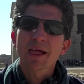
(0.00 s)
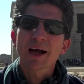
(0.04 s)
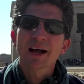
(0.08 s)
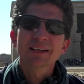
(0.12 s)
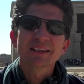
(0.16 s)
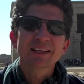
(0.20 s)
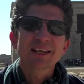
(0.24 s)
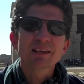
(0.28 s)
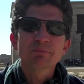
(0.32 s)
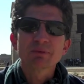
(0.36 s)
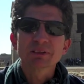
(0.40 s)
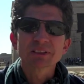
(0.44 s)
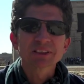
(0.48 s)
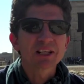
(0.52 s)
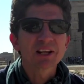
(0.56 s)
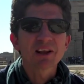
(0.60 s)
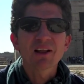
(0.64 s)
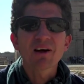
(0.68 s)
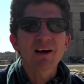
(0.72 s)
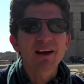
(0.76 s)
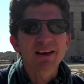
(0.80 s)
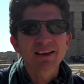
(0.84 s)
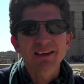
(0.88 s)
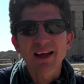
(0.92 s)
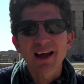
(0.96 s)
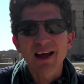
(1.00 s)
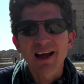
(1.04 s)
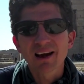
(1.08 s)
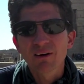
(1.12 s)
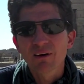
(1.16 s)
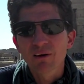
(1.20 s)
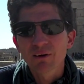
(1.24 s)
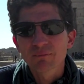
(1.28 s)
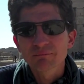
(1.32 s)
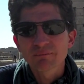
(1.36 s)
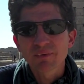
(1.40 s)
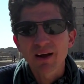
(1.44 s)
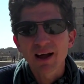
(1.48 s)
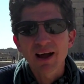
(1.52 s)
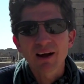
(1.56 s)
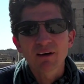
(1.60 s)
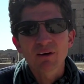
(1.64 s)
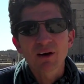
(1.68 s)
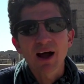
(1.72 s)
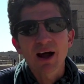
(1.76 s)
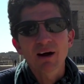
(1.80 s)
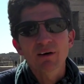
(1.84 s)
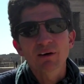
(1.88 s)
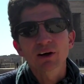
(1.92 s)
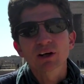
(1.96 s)
deepest light,
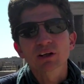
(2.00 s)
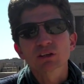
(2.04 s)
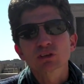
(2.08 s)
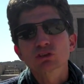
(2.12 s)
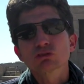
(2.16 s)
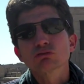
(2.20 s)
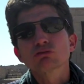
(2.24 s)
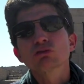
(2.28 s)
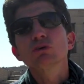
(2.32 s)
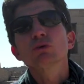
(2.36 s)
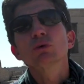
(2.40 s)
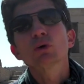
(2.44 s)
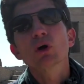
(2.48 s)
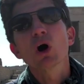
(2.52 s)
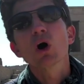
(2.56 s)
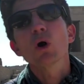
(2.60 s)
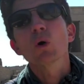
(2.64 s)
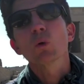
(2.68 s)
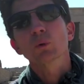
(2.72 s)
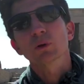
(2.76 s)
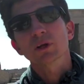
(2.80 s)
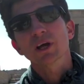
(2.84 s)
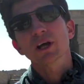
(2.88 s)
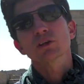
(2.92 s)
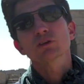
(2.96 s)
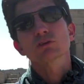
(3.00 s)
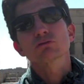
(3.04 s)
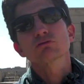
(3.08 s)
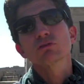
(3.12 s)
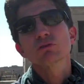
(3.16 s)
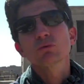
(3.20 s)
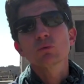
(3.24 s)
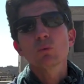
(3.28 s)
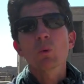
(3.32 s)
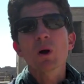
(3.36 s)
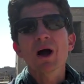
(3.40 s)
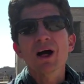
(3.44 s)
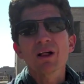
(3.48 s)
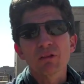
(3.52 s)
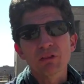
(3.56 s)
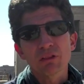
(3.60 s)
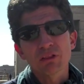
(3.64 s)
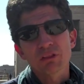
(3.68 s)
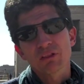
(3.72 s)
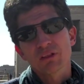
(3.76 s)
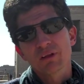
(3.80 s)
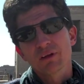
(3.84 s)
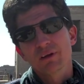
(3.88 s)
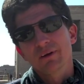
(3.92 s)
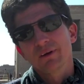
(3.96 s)
our true gold, our true
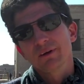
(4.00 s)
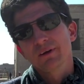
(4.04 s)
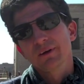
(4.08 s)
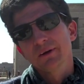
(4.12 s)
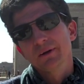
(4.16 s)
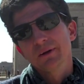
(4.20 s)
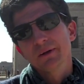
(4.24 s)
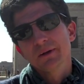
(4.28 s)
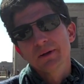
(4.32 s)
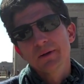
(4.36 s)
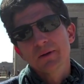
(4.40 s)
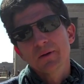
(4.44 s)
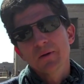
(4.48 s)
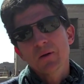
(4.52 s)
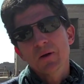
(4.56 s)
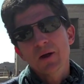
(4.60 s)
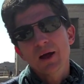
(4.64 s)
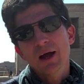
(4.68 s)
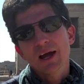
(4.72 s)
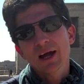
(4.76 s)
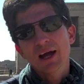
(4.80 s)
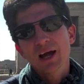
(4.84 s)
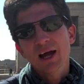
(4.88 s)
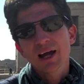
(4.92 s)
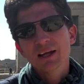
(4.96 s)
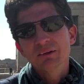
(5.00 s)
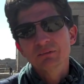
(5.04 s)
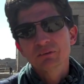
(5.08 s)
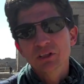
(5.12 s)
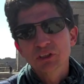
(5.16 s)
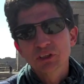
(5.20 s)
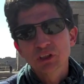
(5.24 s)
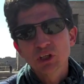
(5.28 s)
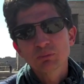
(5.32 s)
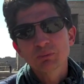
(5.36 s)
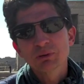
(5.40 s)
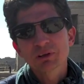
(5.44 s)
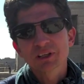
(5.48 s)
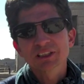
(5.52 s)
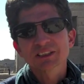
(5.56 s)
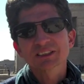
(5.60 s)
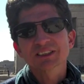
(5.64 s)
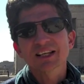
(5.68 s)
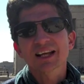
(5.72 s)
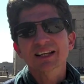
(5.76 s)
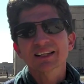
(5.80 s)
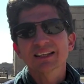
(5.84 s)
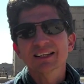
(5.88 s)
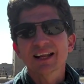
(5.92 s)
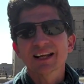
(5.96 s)
wealth. And the
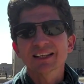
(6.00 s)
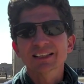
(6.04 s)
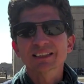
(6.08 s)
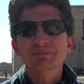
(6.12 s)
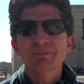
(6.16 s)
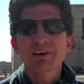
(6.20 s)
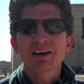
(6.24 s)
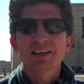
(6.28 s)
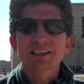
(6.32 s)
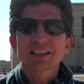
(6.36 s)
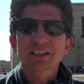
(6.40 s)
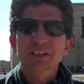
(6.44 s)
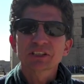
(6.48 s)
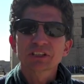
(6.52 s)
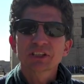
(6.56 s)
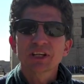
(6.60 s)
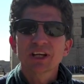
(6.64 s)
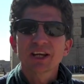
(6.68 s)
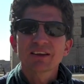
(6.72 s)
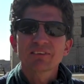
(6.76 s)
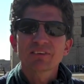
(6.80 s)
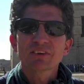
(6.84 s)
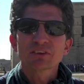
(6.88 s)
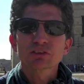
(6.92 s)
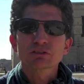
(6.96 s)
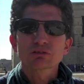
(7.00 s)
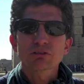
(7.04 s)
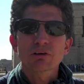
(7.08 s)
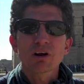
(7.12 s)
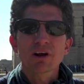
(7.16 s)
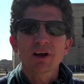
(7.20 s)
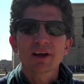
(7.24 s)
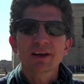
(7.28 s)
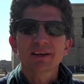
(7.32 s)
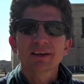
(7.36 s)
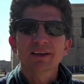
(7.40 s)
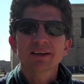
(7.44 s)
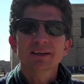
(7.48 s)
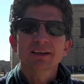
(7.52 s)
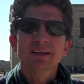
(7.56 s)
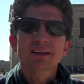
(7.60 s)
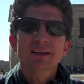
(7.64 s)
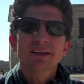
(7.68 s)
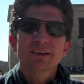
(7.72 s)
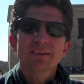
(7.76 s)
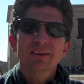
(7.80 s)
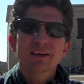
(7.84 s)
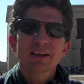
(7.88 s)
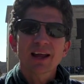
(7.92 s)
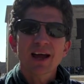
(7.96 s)
Jupiter-Saturn aspect this year, the trine
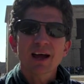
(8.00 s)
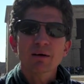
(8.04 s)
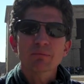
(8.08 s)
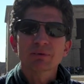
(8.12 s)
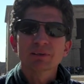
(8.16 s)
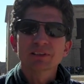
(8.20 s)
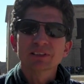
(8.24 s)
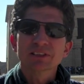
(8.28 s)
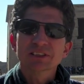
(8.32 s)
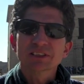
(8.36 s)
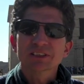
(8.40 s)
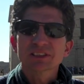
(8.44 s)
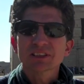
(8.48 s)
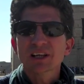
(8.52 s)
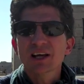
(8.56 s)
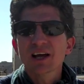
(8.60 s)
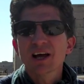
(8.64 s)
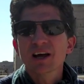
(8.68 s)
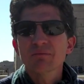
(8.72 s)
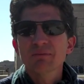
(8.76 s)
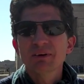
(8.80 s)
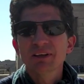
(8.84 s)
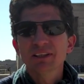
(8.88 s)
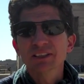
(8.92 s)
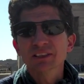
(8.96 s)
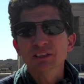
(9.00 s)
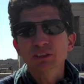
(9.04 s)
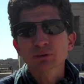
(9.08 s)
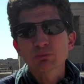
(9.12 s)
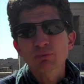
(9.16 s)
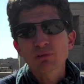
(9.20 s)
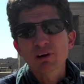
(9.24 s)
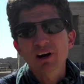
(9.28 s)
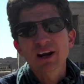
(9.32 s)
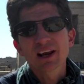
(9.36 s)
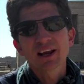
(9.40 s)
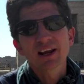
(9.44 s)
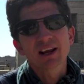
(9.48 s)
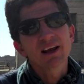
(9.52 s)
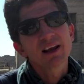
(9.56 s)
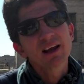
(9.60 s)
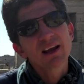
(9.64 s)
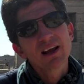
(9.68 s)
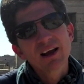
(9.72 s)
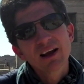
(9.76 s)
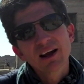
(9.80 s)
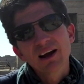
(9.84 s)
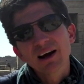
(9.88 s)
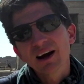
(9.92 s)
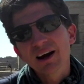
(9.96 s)
that happens in the spring,
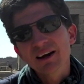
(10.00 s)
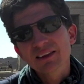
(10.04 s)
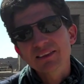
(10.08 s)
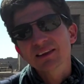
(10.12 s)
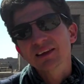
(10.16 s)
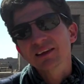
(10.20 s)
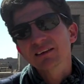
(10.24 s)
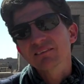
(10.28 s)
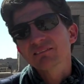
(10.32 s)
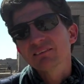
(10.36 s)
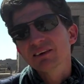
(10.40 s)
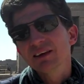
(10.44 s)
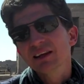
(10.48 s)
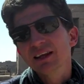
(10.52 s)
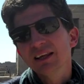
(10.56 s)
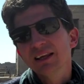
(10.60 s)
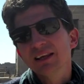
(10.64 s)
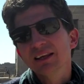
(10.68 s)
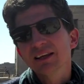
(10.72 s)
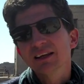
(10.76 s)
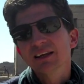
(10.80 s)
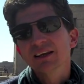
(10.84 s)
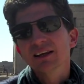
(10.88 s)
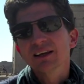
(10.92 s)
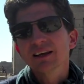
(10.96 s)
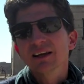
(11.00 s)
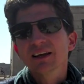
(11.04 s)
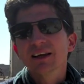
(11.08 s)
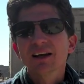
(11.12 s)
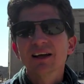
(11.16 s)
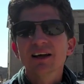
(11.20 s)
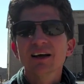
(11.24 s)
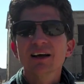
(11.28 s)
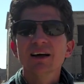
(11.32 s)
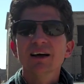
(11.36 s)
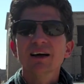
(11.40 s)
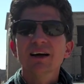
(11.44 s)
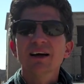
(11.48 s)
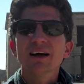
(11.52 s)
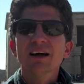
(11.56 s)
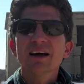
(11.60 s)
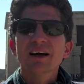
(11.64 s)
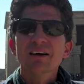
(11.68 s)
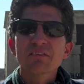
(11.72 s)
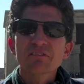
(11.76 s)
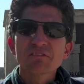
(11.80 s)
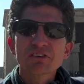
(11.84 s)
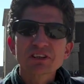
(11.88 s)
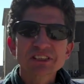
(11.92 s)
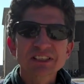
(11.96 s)
I think really
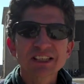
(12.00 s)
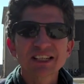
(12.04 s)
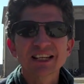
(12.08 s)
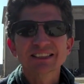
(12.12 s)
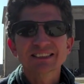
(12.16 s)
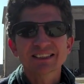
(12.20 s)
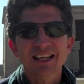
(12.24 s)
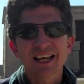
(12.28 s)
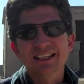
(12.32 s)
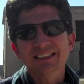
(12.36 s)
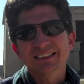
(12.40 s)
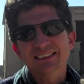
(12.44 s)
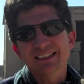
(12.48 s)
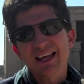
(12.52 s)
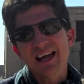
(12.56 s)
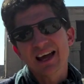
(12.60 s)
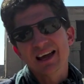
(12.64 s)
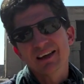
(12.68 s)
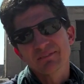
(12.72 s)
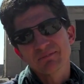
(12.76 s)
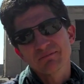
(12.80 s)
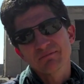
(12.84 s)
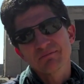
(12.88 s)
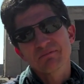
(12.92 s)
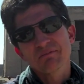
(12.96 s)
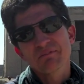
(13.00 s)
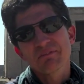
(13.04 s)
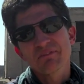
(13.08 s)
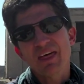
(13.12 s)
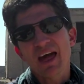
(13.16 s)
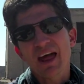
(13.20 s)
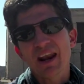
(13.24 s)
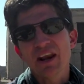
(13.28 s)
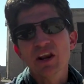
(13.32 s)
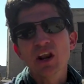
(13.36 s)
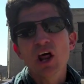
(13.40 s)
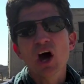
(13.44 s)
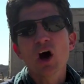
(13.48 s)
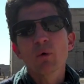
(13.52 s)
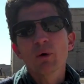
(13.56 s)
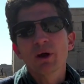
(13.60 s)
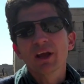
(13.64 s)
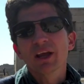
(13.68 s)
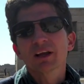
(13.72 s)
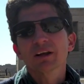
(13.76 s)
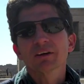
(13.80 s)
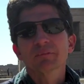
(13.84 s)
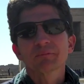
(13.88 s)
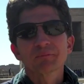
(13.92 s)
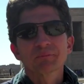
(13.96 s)
facilitates that knowing
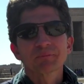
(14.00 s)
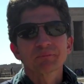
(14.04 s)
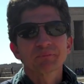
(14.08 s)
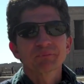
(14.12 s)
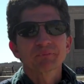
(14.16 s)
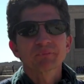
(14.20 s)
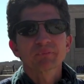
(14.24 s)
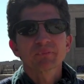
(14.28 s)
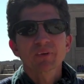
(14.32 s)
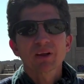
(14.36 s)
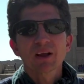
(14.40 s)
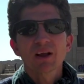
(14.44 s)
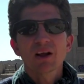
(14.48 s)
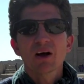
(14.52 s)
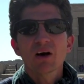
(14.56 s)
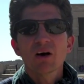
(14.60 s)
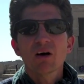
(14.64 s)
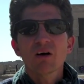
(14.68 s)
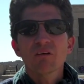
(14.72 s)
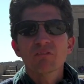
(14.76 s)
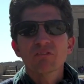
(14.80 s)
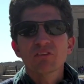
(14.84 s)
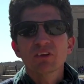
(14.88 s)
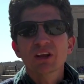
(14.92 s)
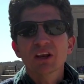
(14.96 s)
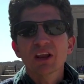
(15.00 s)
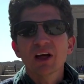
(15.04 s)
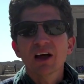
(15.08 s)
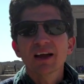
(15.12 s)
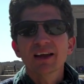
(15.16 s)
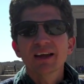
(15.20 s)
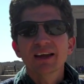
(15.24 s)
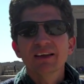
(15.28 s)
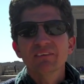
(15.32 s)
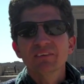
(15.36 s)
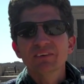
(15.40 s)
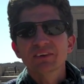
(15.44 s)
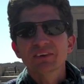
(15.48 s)
of the light in the